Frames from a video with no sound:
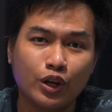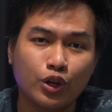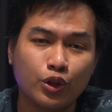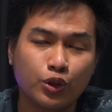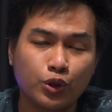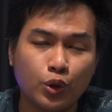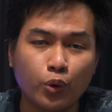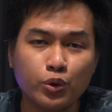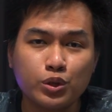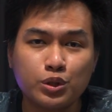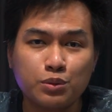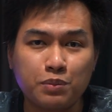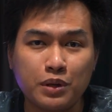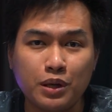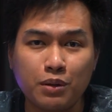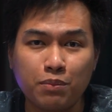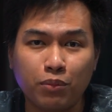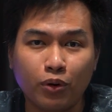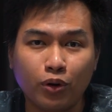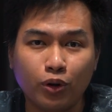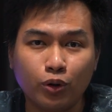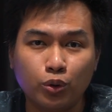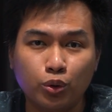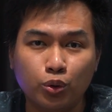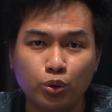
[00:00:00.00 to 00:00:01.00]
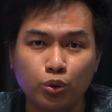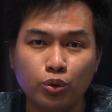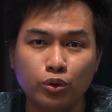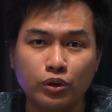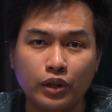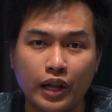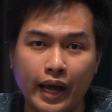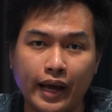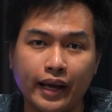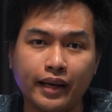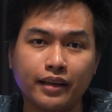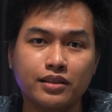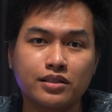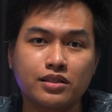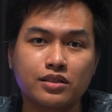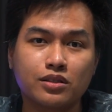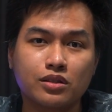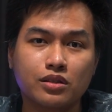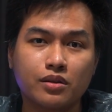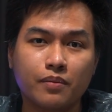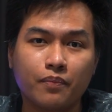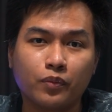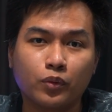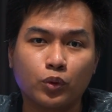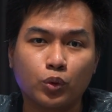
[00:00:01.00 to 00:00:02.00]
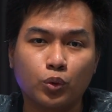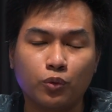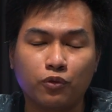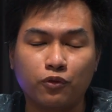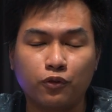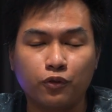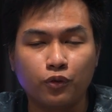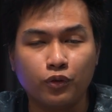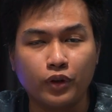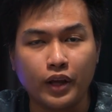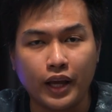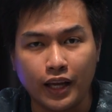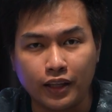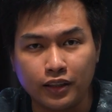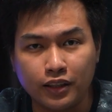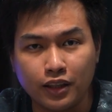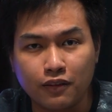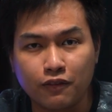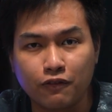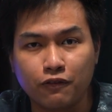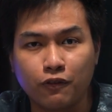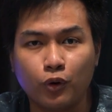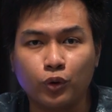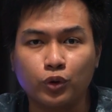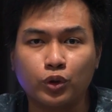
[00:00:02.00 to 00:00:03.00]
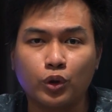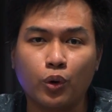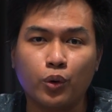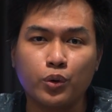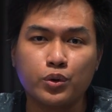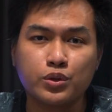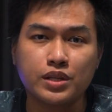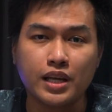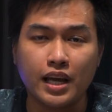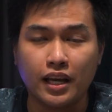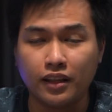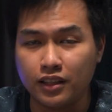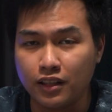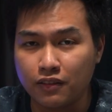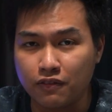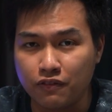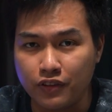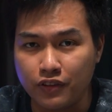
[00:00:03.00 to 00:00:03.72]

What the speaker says: those people who likes to edit photos, edit